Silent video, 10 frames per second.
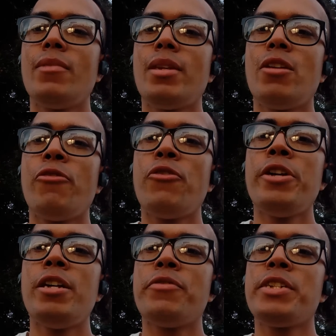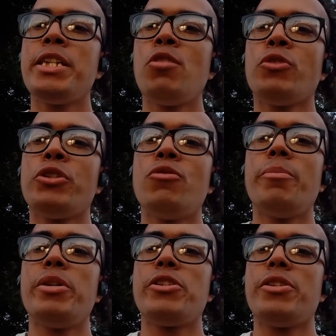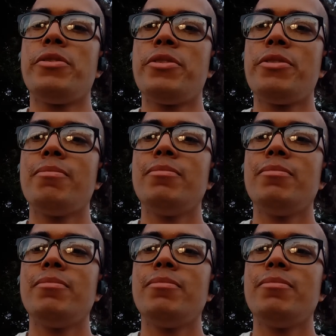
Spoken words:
free of CO2 emissions.